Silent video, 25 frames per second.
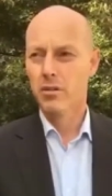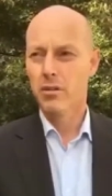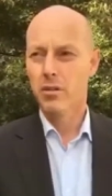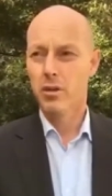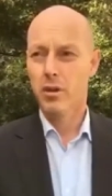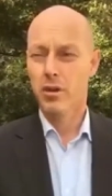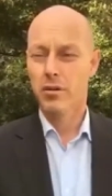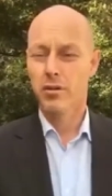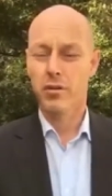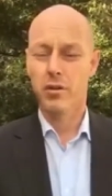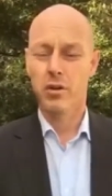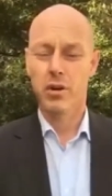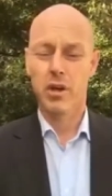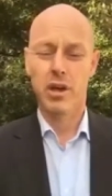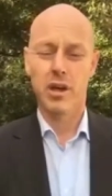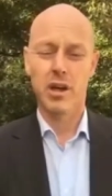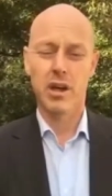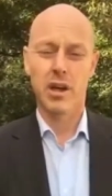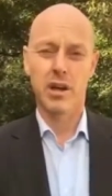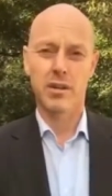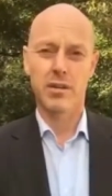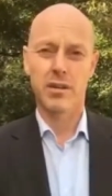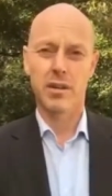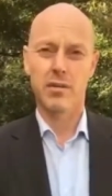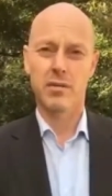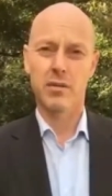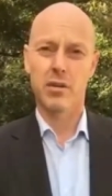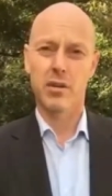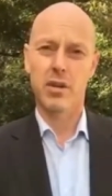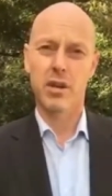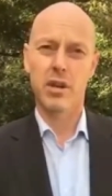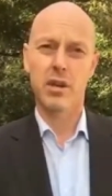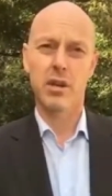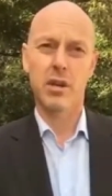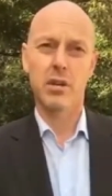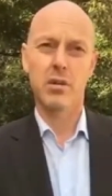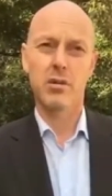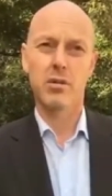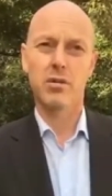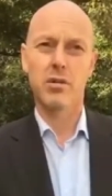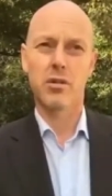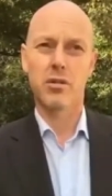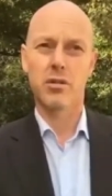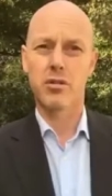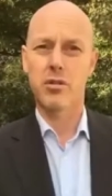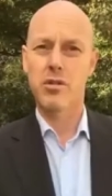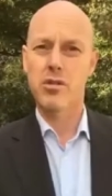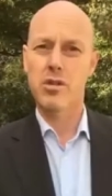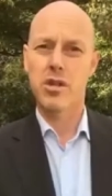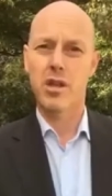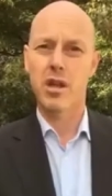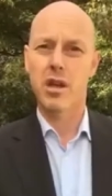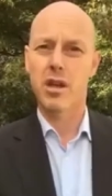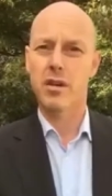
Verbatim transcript: So if you legalize everything, there is no such